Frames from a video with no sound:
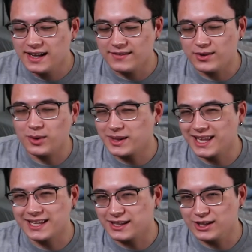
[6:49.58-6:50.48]
If you don't really
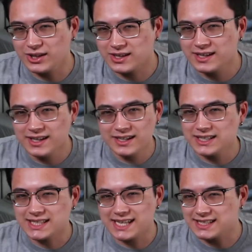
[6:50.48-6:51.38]
like the look,
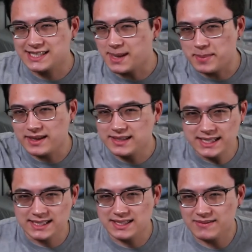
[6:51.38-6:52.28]
just kind of skip it.
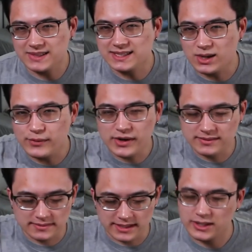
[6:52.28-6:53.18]
Just leave it silver.
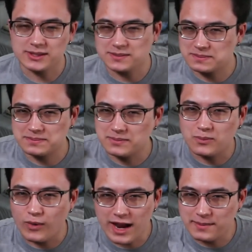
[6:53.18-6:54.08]
It looks
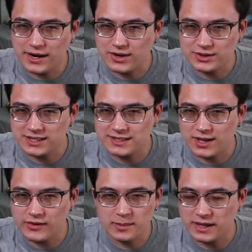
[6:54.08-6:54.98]
way better just
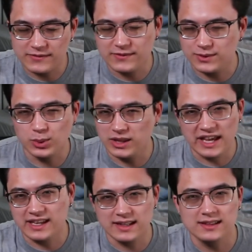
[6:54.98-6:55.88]
silver, but if you
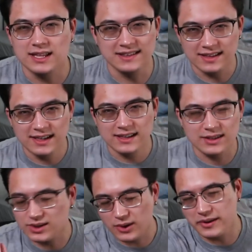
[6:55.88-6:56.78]
like it, then you
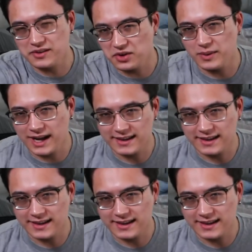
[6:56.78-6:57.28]
can go ahead and do what I